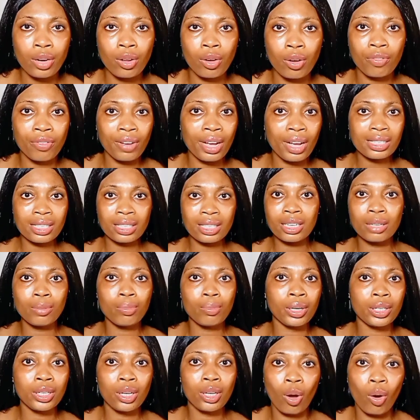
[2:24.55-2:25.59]
your Vaseline
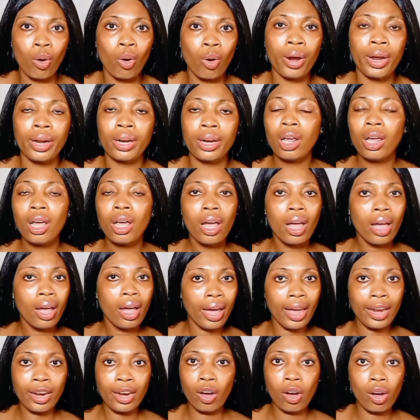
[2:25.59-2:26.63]
body oil,
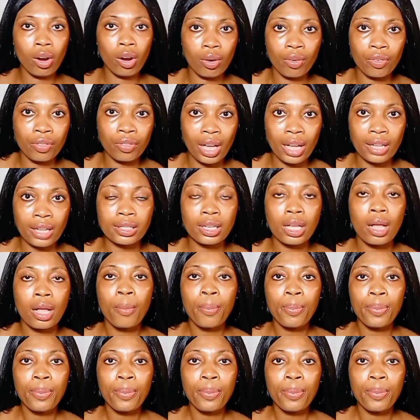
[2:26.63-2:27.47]
and all of that.